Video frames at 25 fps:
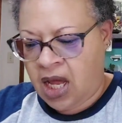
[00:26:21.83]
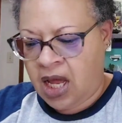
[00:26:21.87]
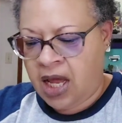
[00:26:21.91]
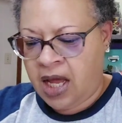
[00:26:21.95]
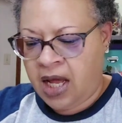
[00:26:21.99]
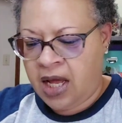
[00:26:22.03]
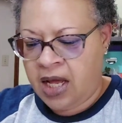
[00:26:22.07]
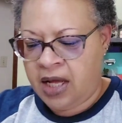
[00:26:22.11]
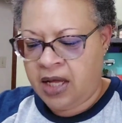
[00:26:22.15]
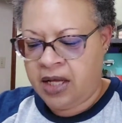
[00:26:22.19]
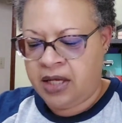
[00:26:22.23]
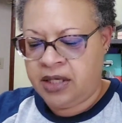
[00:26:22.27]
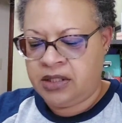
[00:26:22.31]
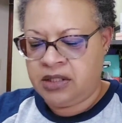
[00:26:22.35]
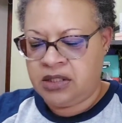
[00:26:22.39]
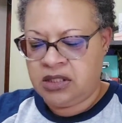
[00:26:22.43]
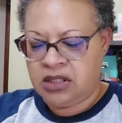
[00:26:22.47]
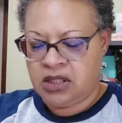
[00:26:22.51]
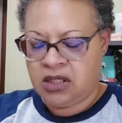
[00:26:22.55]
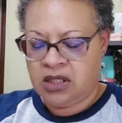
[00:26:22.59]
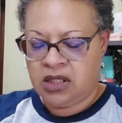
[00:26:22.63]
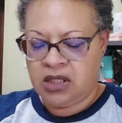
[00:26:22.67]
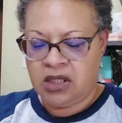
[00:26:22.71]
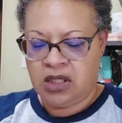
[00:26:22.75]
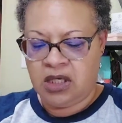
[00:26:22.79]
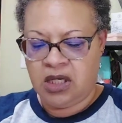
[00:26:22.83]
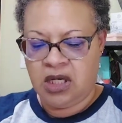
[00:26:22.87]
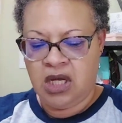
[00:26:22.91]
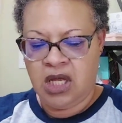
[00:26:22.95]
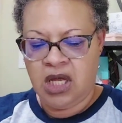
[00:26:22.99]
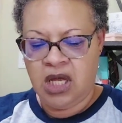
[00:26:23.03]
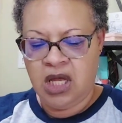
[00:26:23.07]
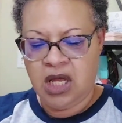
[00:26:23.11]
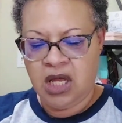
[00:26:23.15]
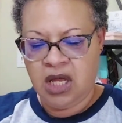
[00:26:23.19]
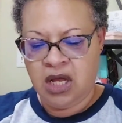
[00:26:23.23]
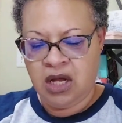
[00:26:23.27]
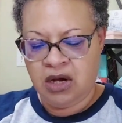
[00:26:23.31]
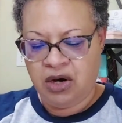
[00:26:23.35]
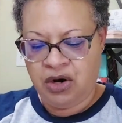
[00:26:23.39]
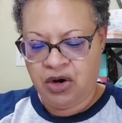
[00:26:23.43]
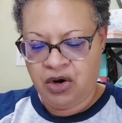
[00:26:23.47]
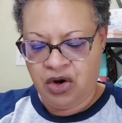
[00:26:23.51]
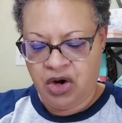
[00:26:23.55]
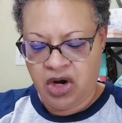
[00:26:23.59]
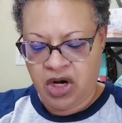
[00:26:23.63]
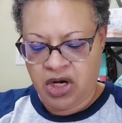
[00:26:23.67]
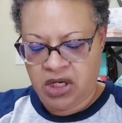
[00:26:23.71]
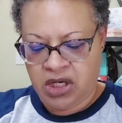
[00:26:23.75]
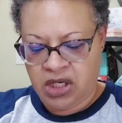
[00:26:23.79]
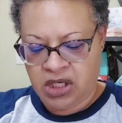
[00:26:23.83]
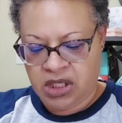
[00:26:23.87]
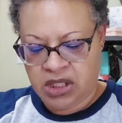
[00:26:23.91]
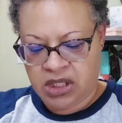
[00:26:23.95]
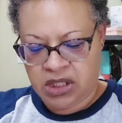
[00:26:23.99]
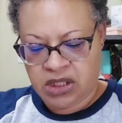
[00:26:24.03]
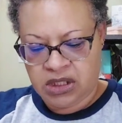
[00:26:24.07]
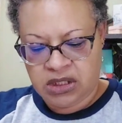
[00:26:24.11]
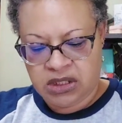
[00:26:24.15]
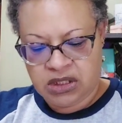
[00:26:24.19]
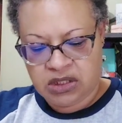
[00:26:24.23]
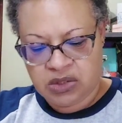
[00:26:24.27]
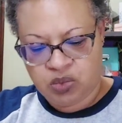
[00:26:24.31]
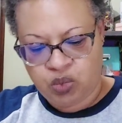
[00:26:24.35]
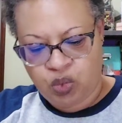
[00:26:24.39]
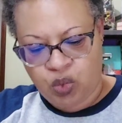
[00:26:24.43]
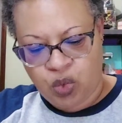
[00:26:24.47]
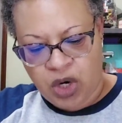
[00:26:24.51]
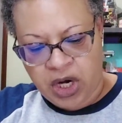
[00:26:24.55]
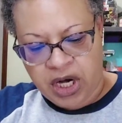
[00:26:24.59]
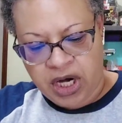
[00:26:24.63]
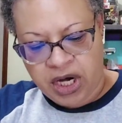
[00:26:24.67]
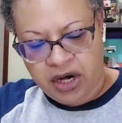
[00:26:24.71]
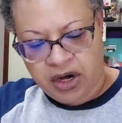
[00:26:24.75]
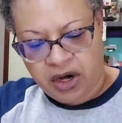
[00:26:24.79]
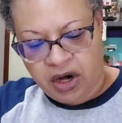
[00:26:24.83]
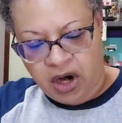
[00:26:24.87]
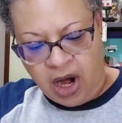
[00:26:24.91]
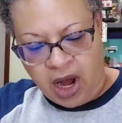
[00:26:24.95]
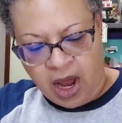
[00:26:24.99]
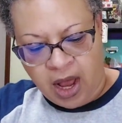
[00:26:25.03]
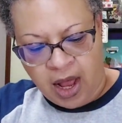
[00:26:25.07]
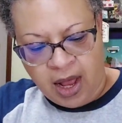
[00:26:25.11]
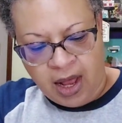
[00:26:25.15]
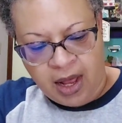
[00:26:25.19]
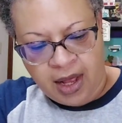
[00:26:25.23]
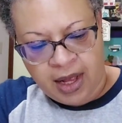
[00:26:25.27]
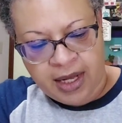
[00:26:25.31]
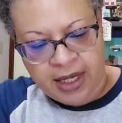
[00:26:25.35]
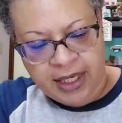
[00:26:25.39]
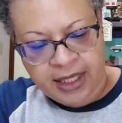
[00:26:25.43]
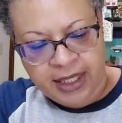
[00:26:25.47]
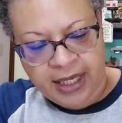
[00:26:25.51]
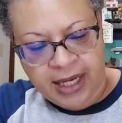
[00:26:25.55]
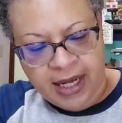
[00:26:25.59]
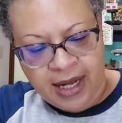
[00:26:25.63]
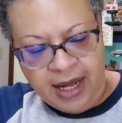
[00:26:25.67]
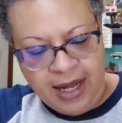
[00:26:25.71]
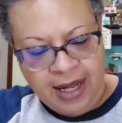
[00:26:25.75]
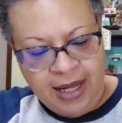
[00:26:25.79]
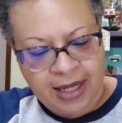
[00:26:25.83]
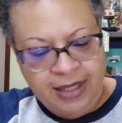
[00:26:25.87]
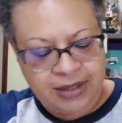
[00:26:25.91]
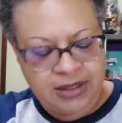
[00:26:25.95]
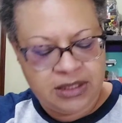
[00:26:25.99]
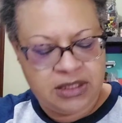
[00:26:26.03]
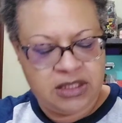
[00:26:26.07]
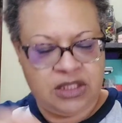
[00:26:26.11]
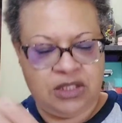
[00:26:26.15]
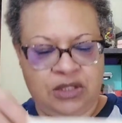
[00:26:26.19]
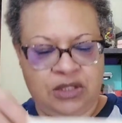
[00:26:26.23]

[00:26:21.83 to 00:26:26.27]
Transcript: And here is where I got